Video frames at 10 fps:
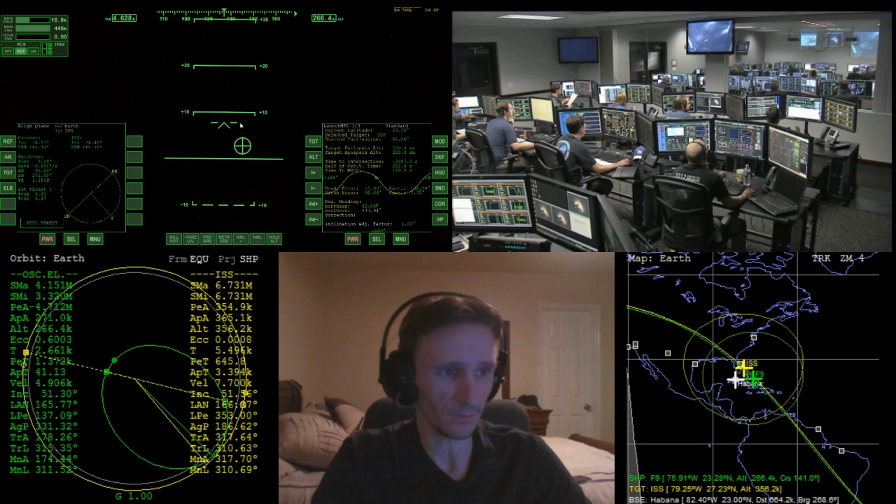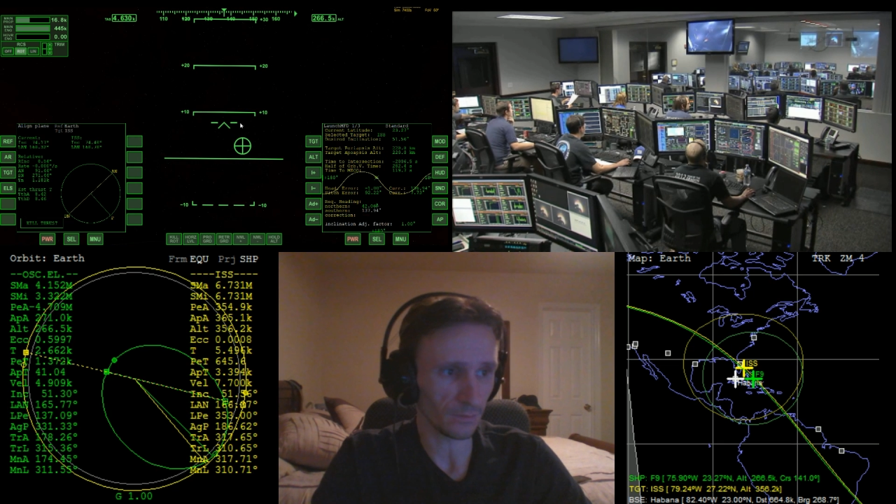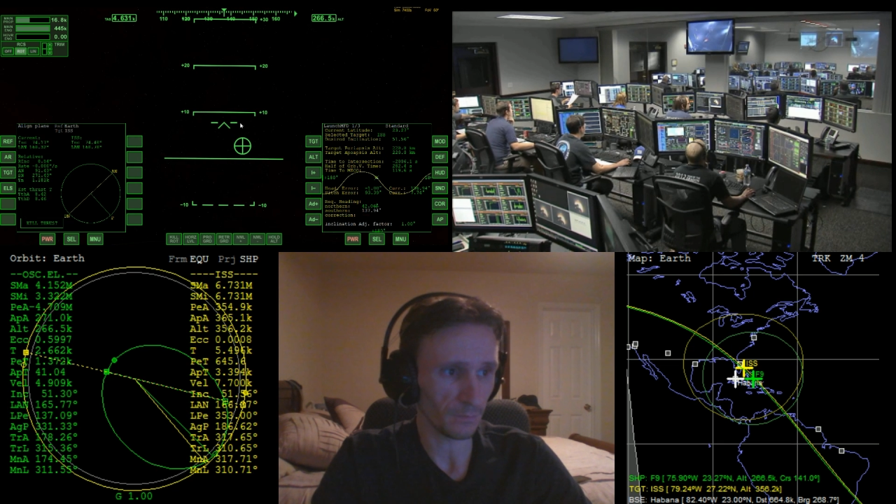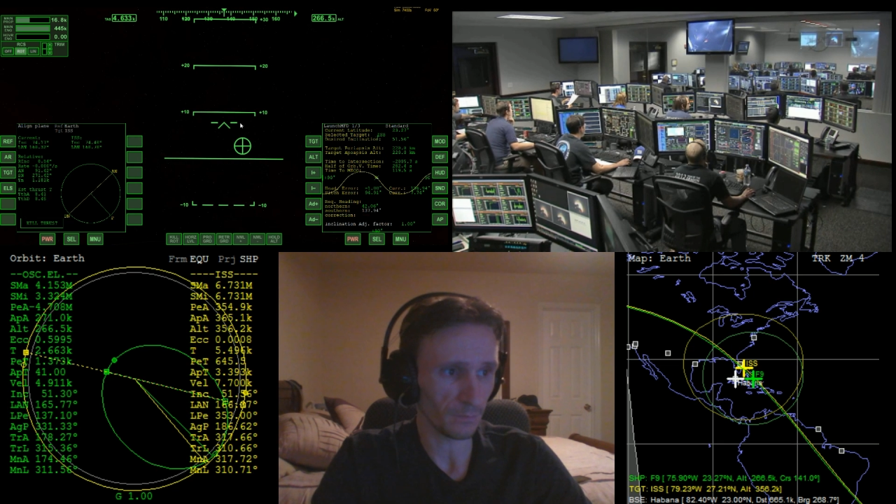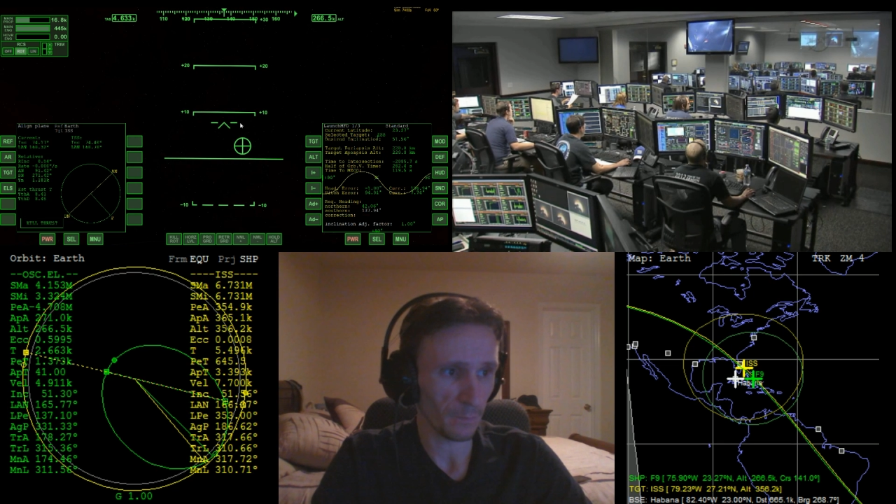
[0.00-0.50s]

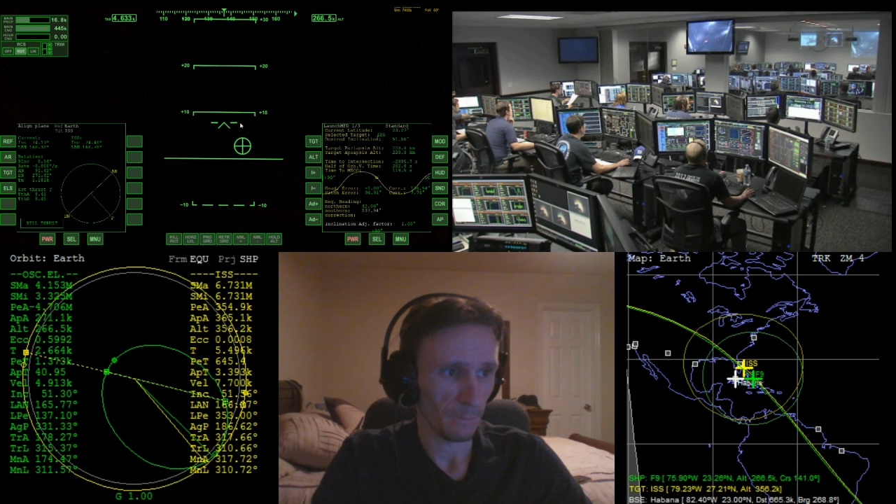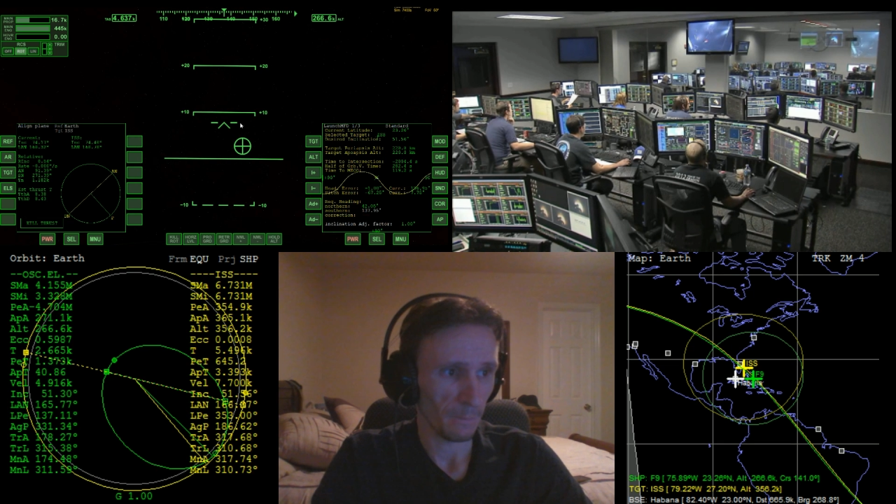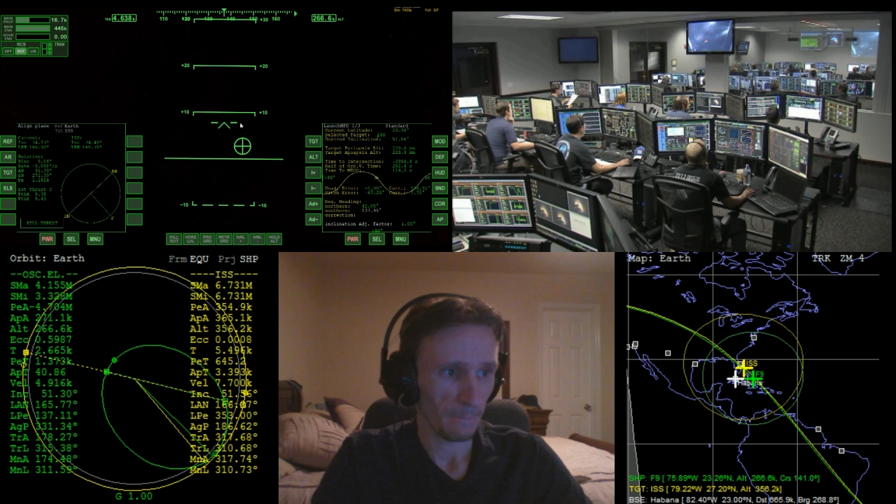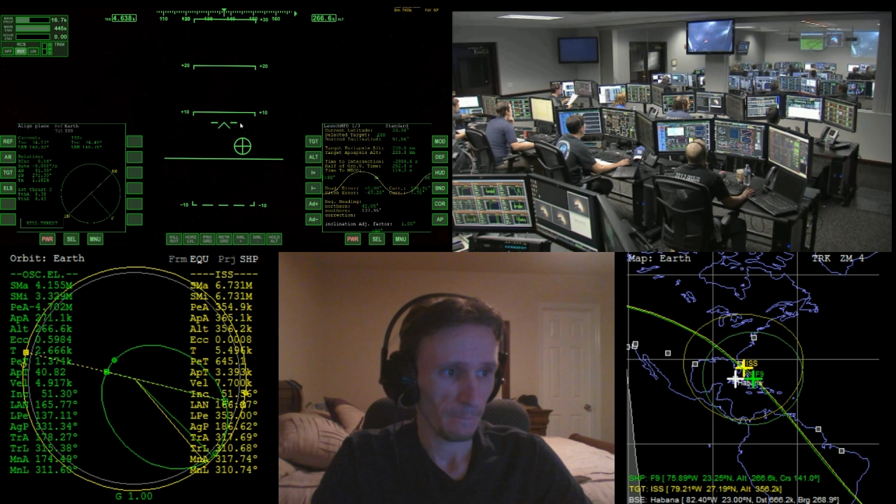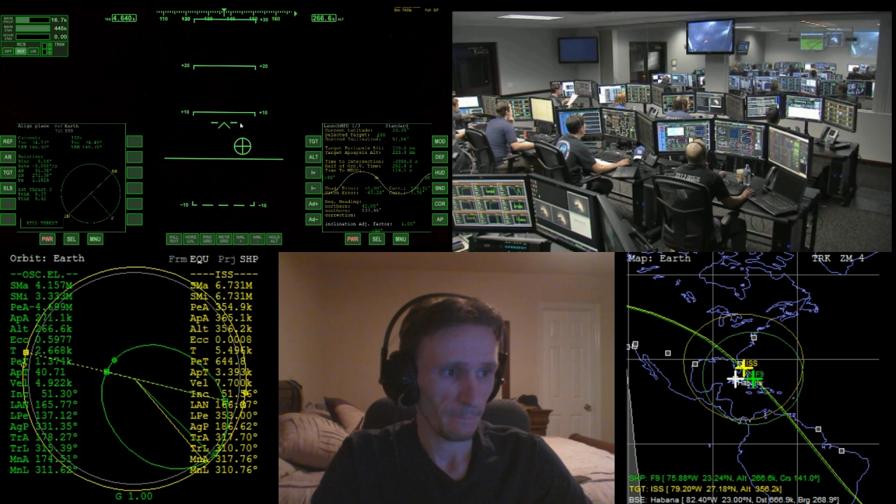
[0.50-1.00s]
at
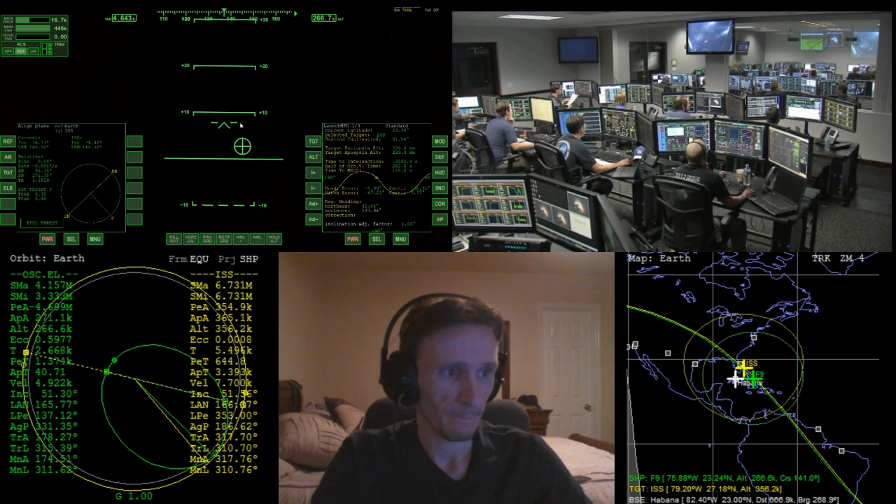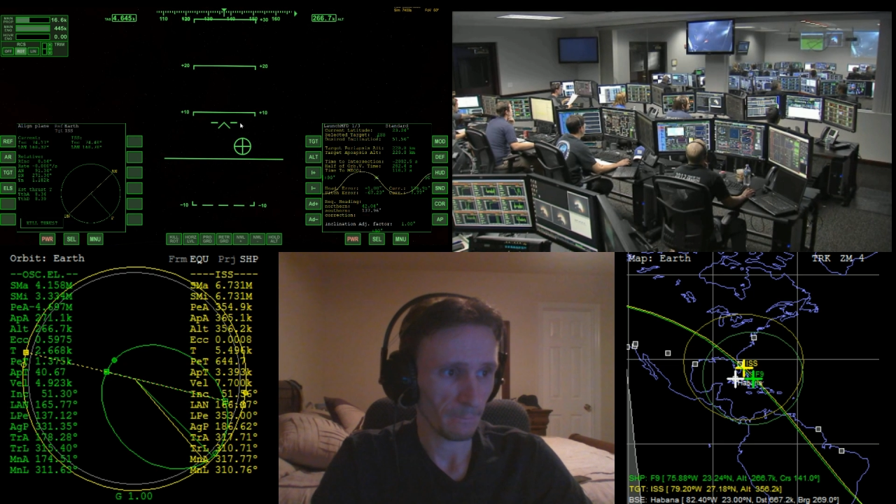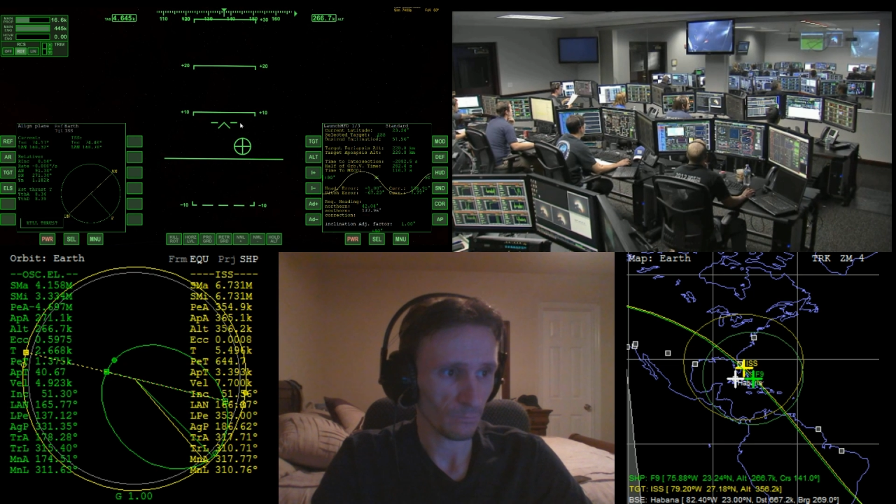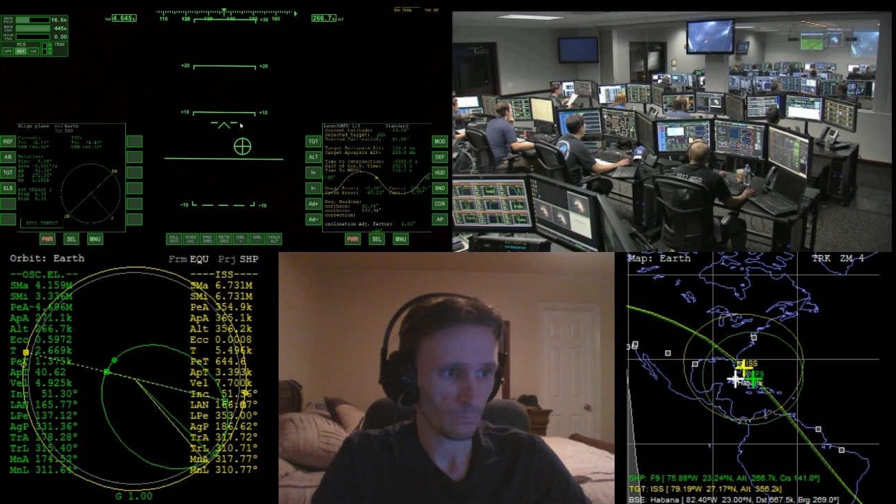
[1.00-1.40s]
nine minutes,